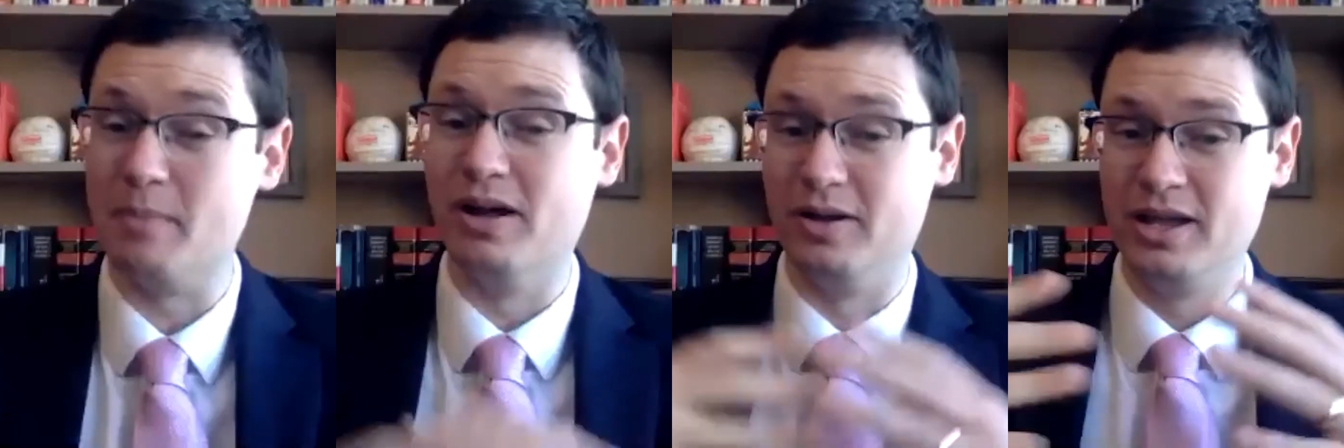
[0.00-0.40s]

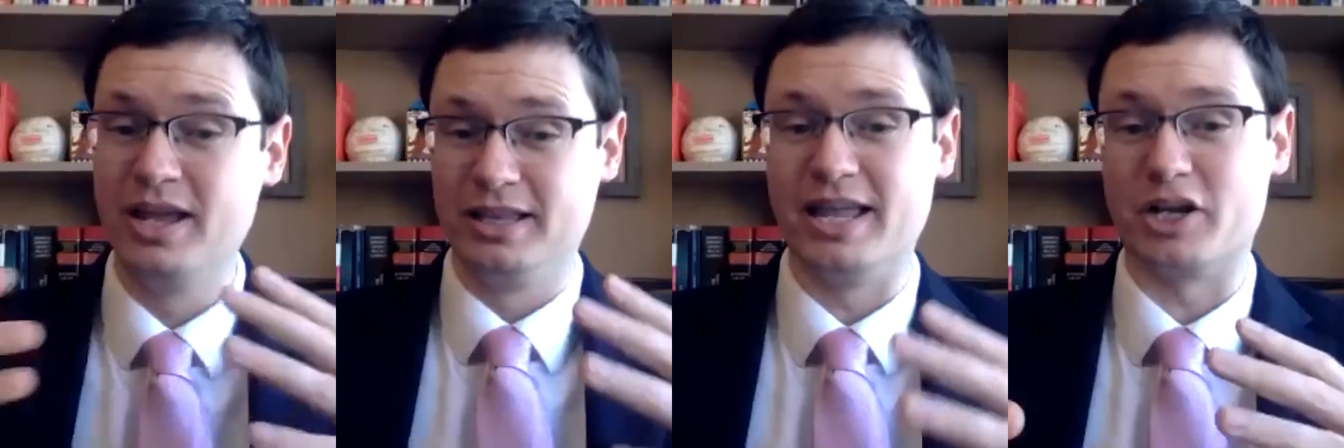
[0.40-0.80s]
a
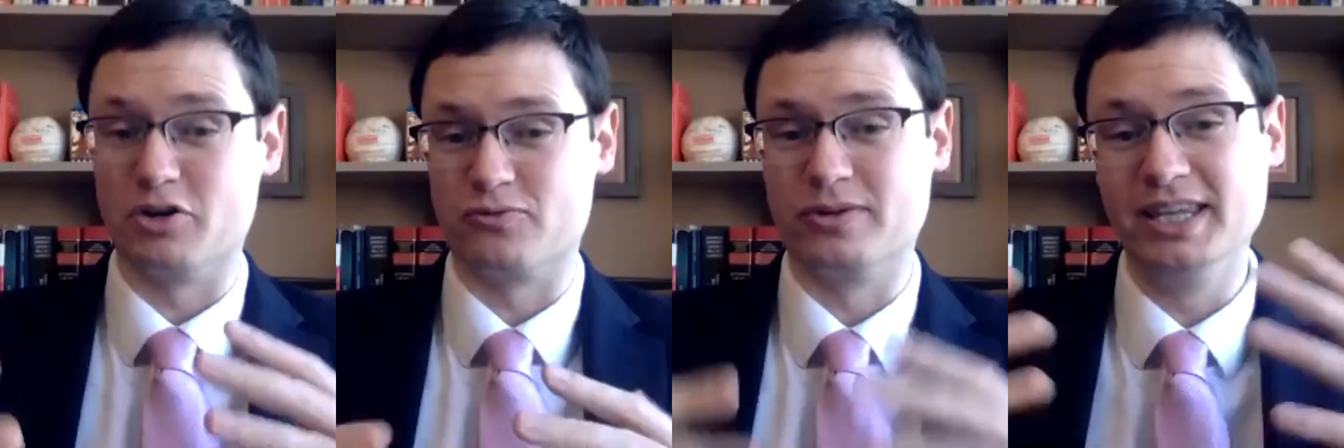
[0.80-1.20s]
like a
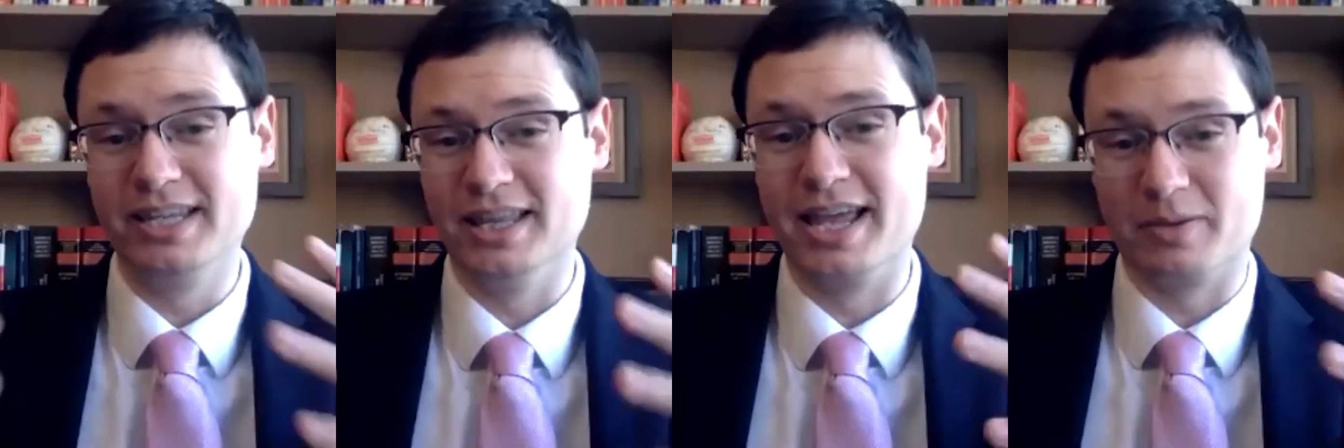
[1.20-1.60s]
really
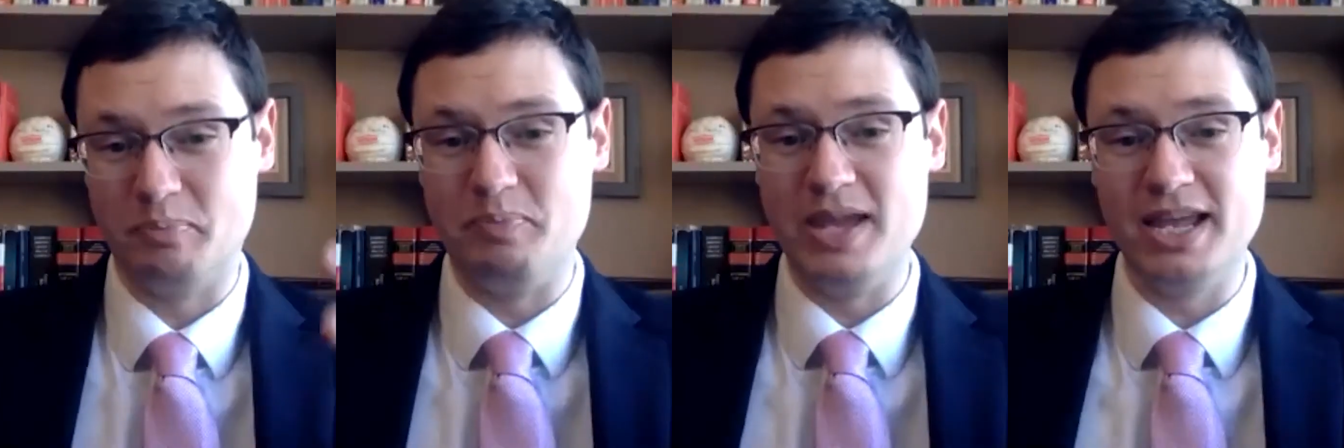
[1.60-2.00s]
like
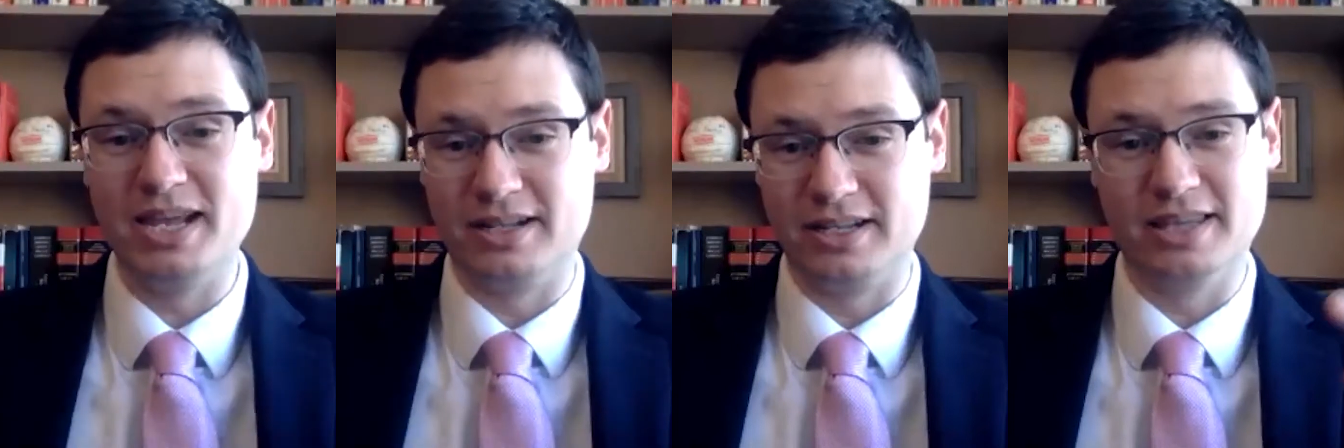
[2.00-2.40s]

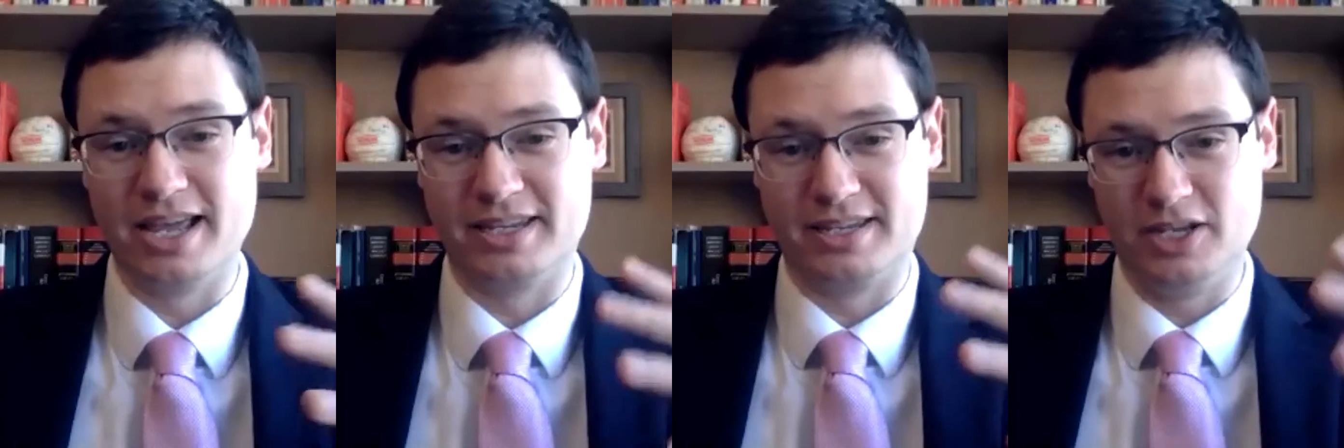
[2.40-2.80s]
big
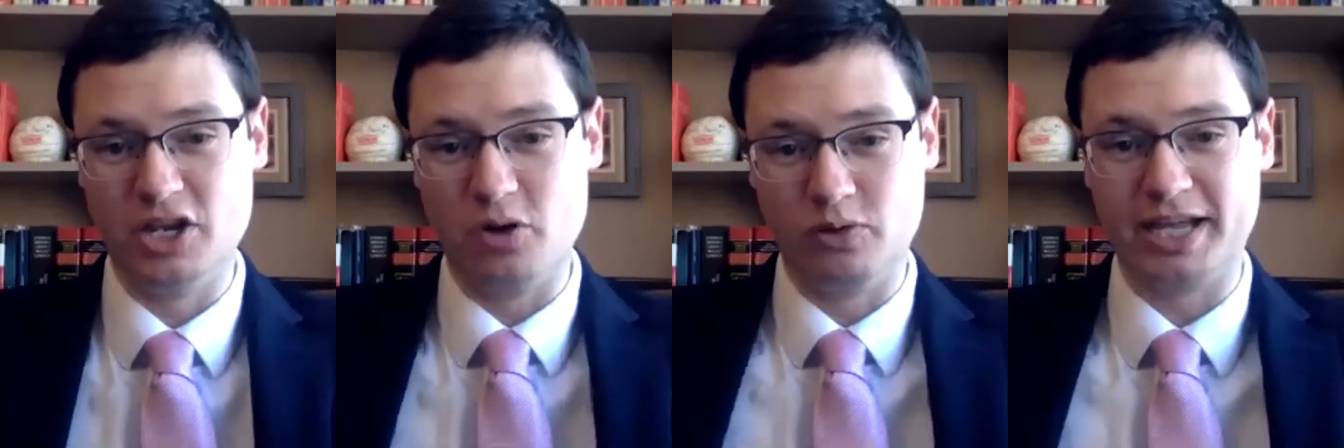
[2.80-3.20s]
like you
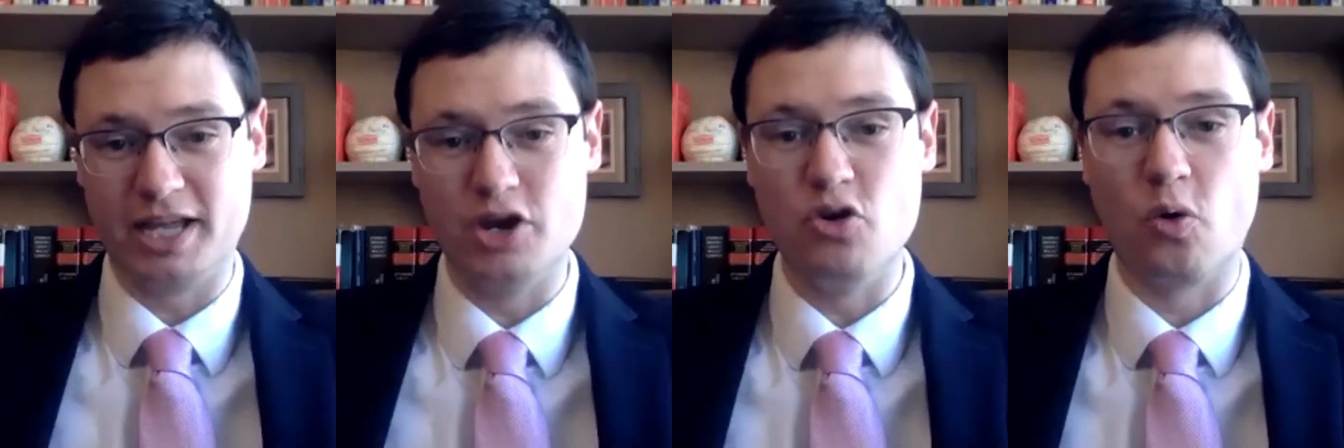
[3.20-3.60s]
know like
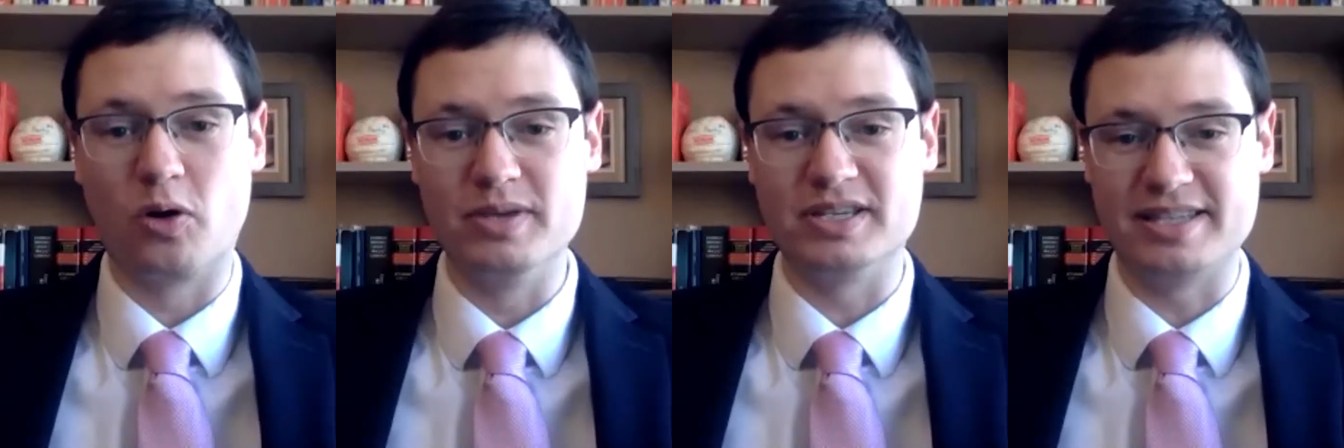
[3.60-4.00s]

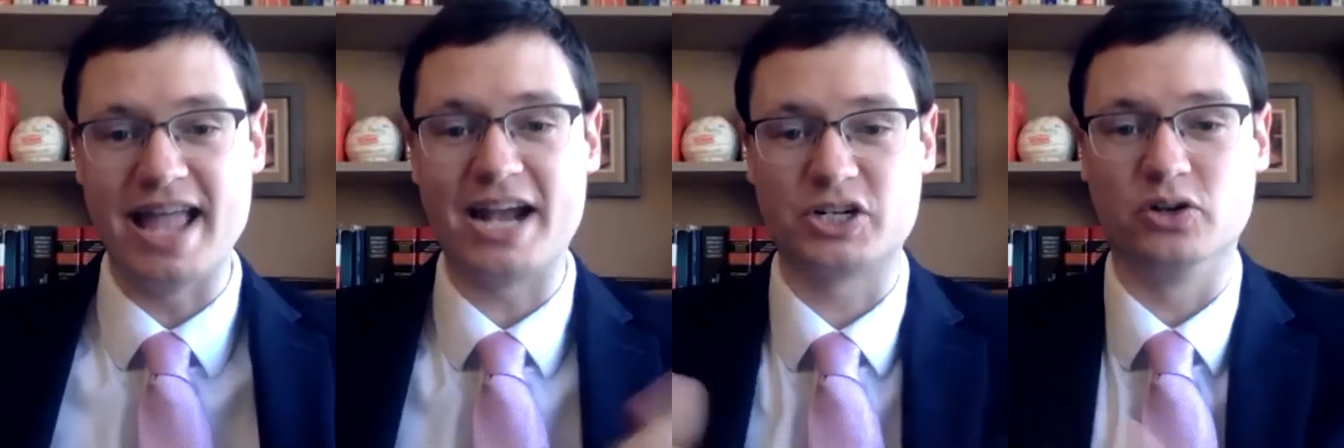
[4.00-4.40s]
enormous
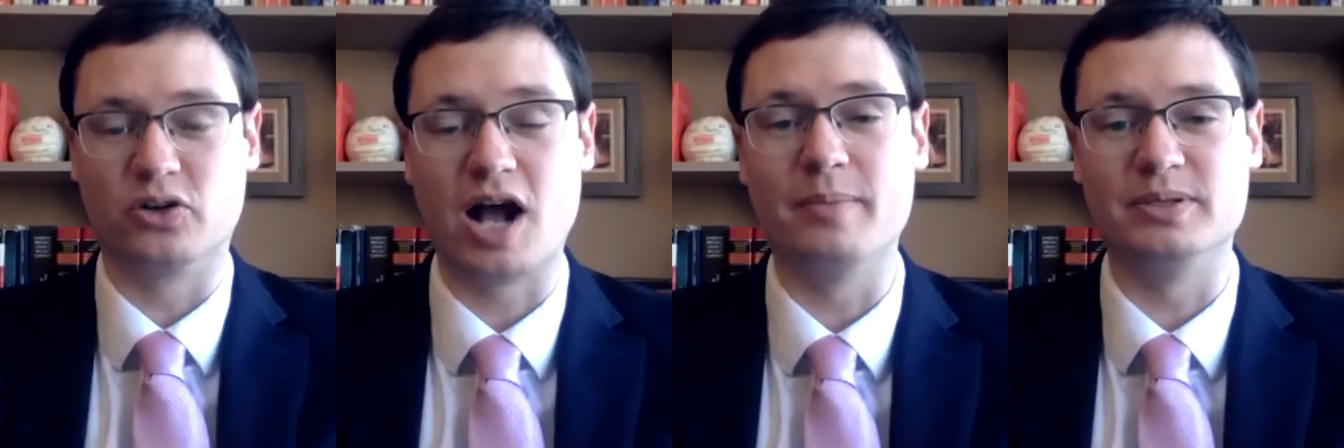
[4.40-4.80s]
national
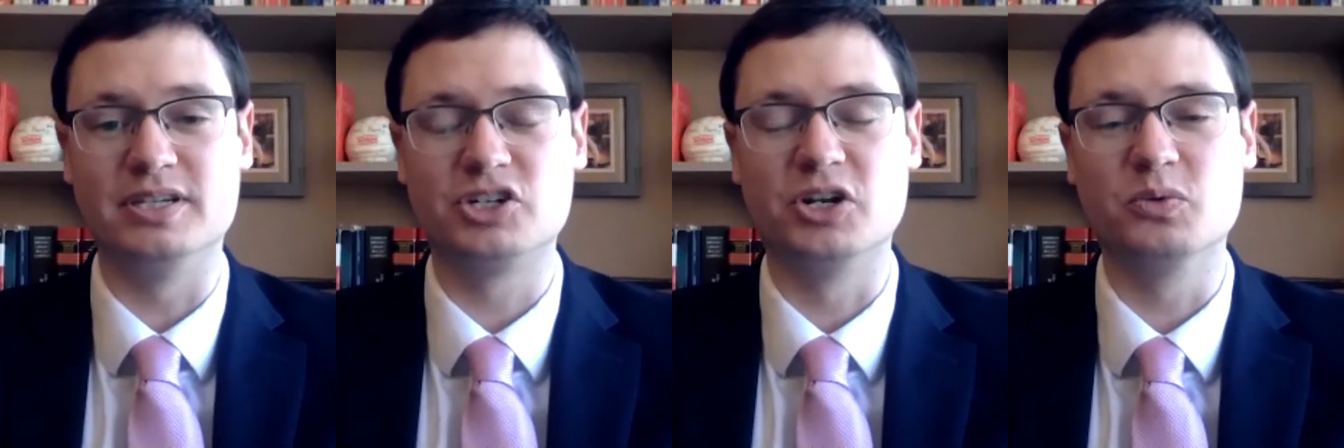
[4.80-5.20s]

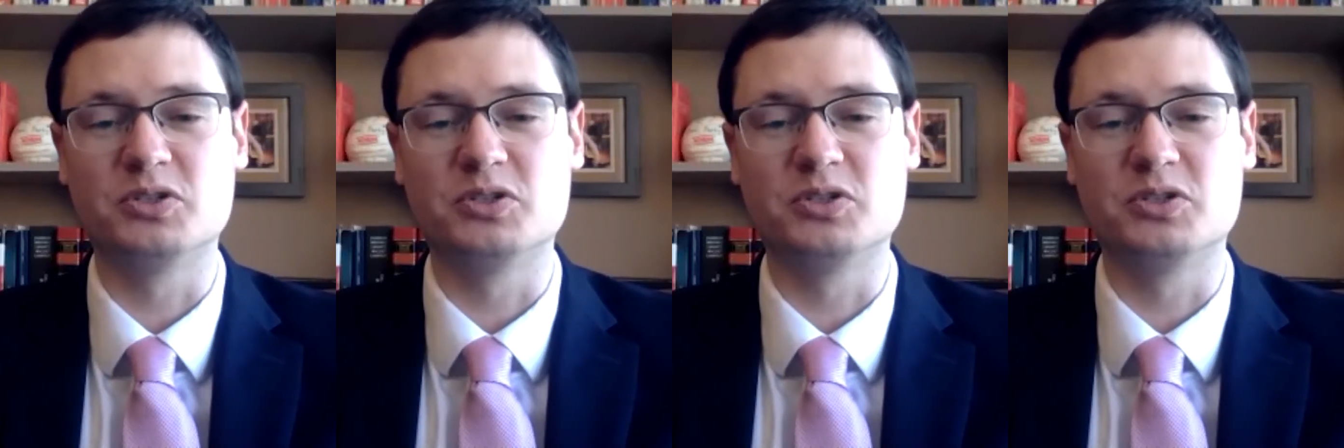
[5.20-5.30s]
competition.